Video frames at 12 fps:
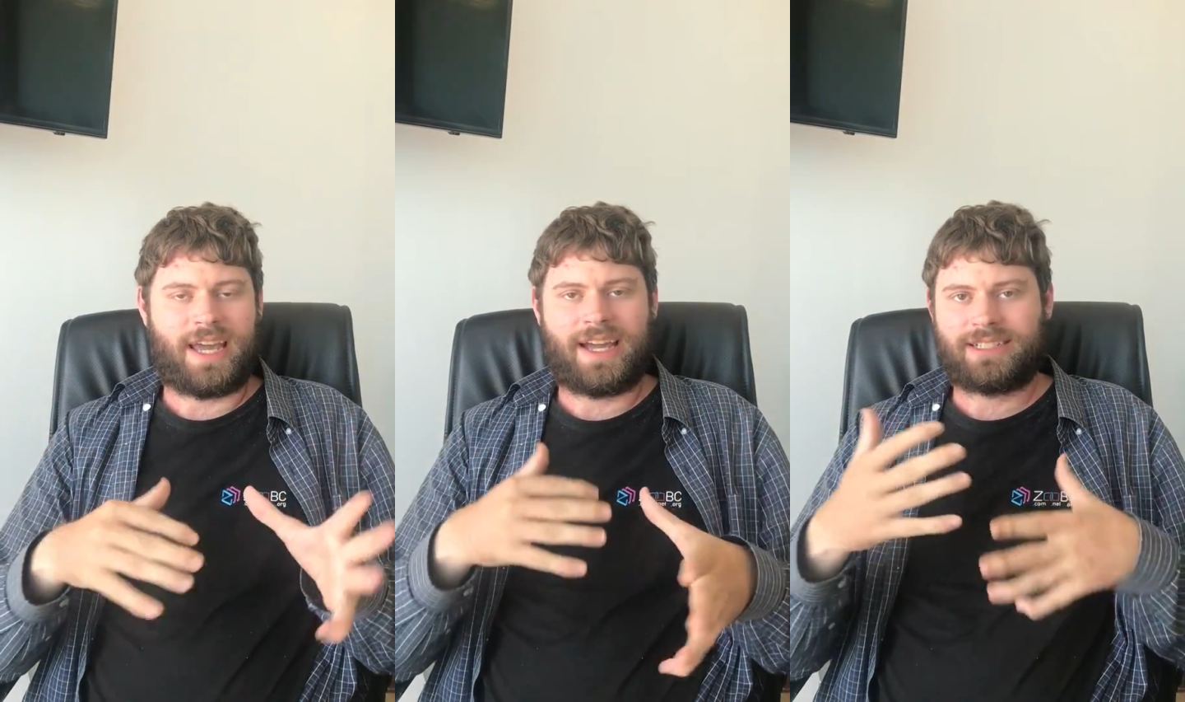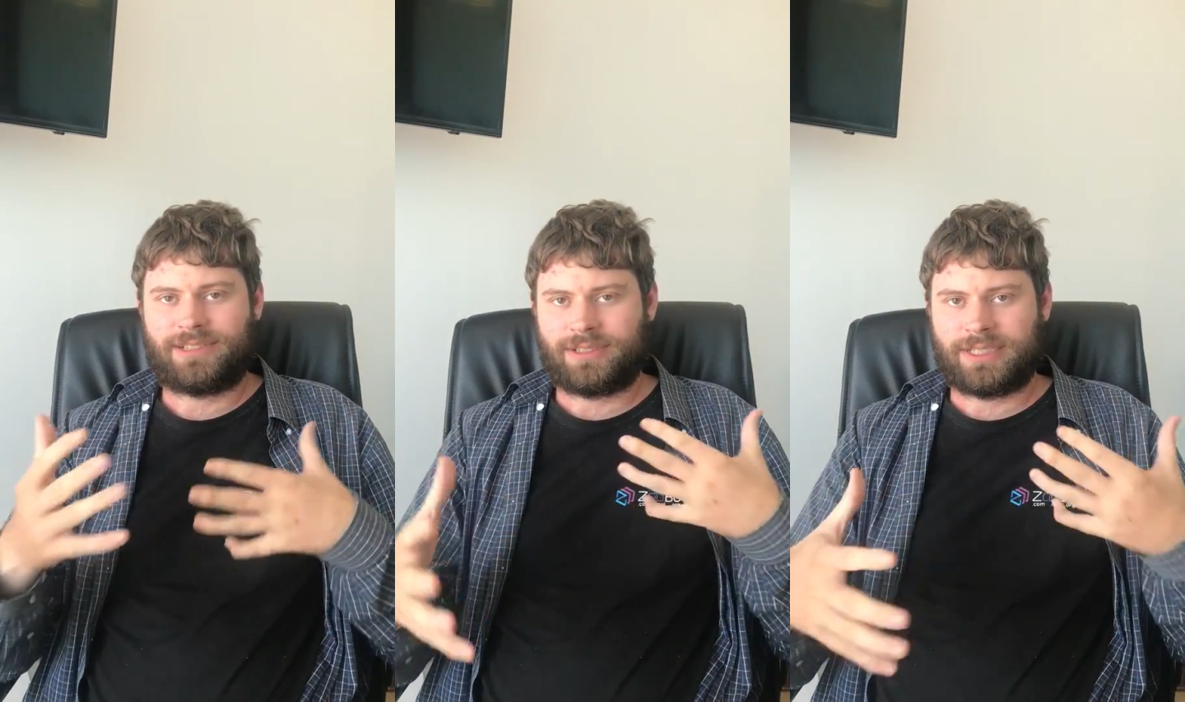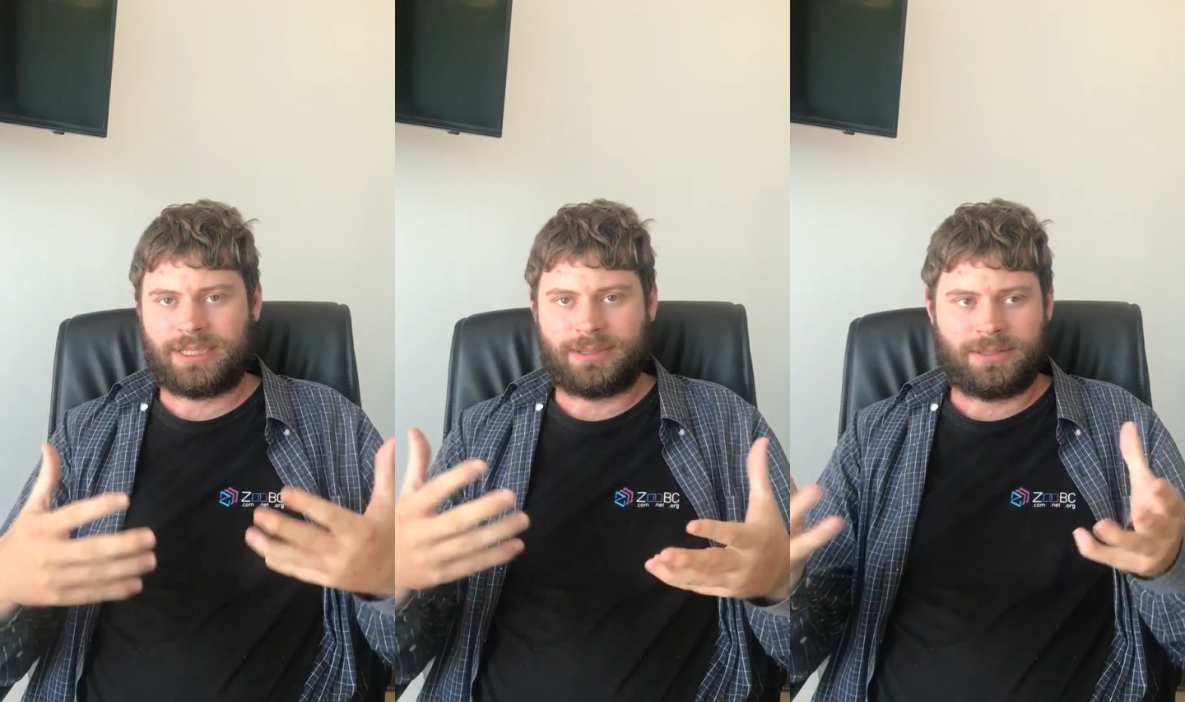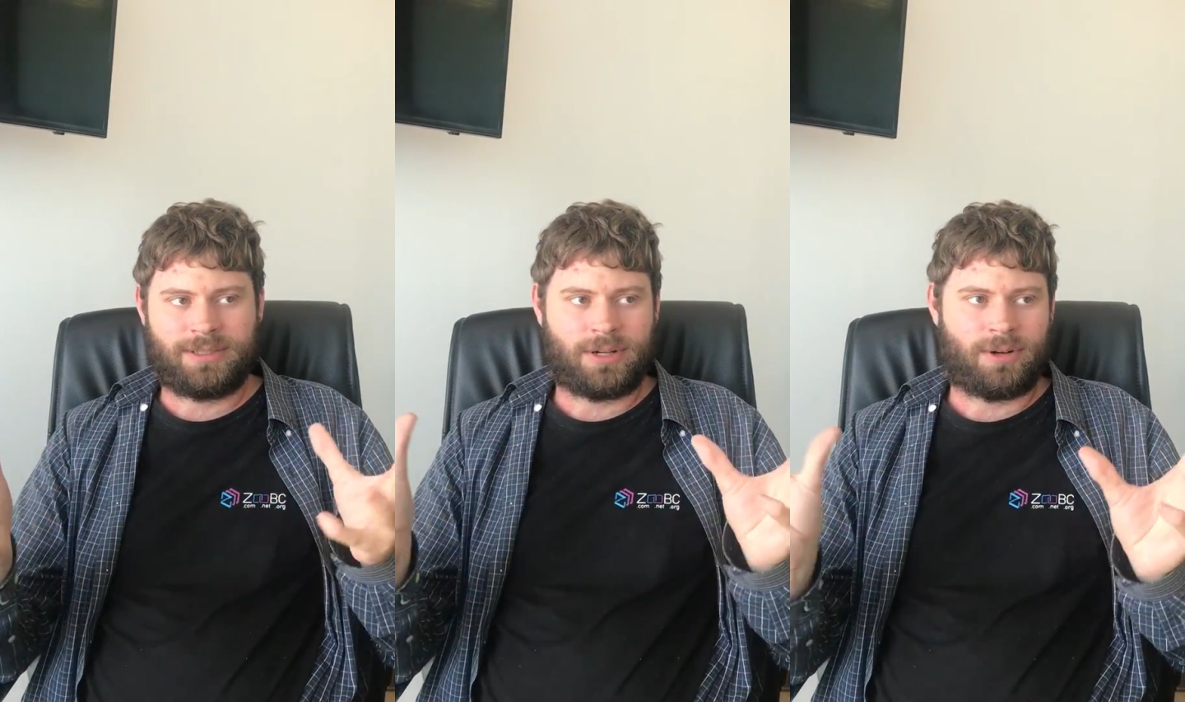actually
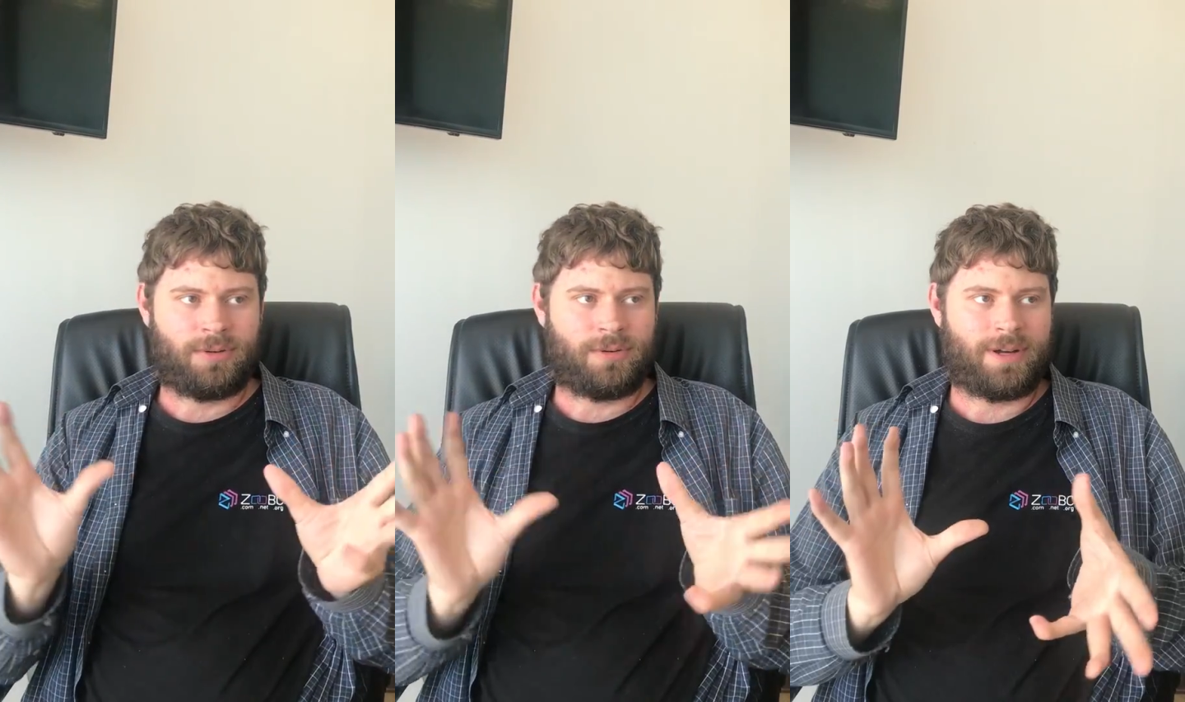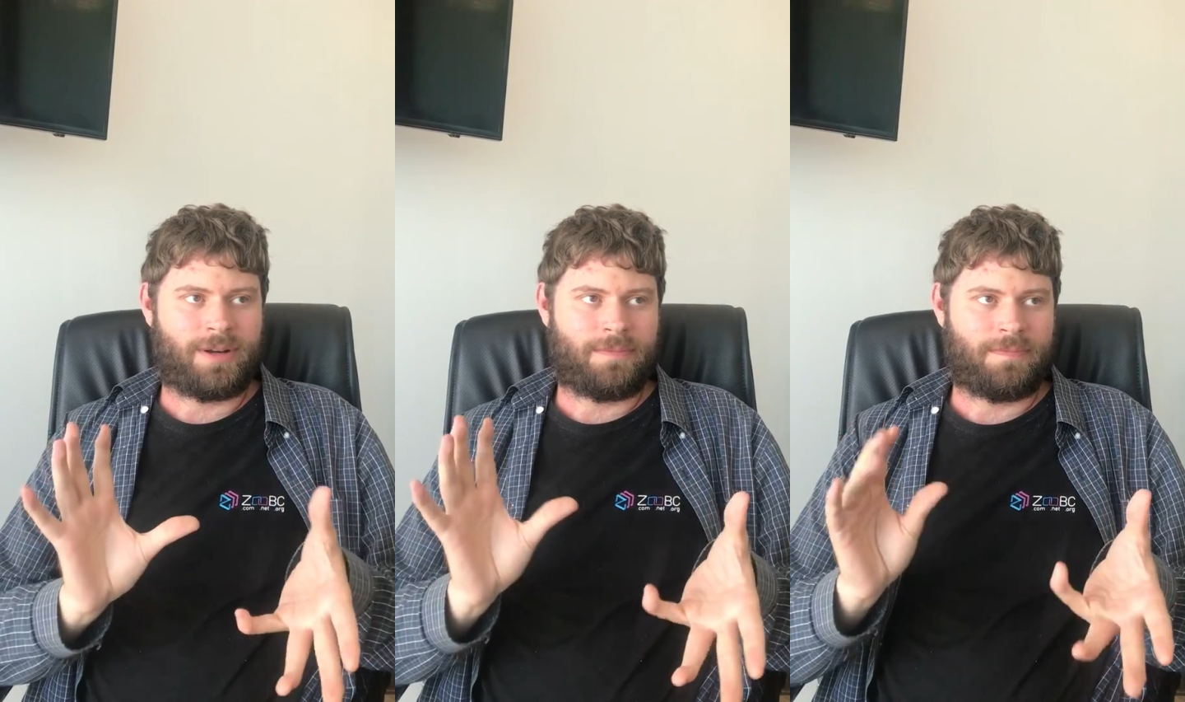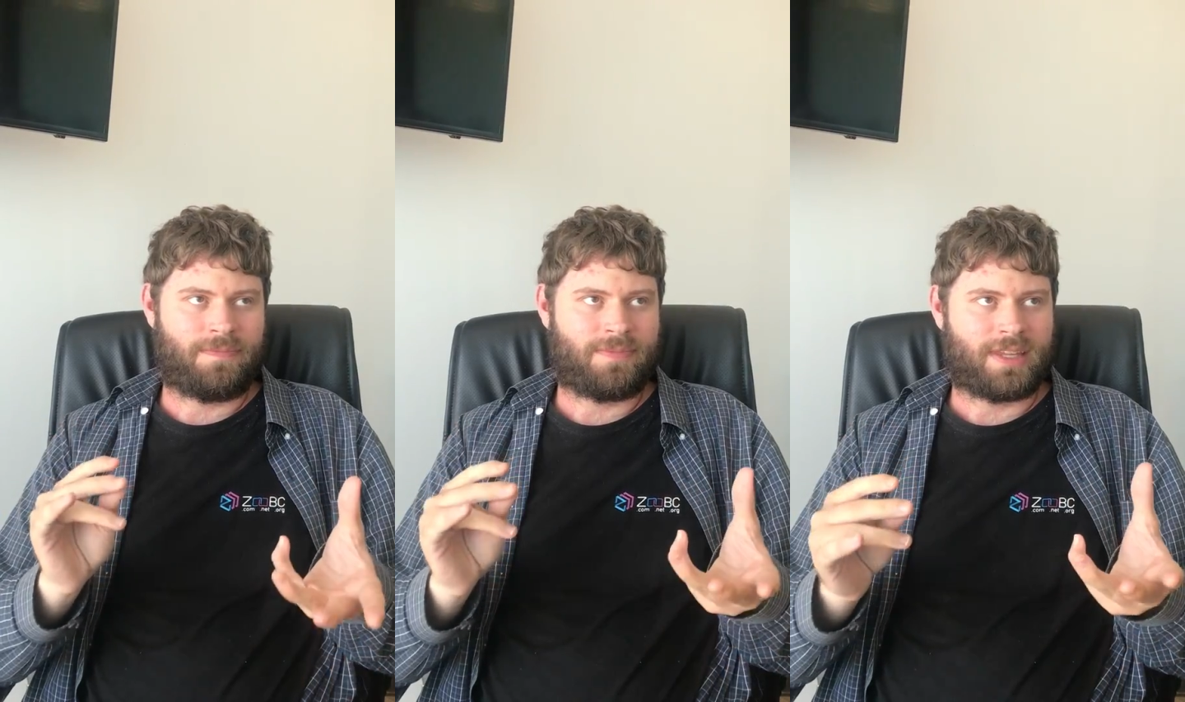you know um,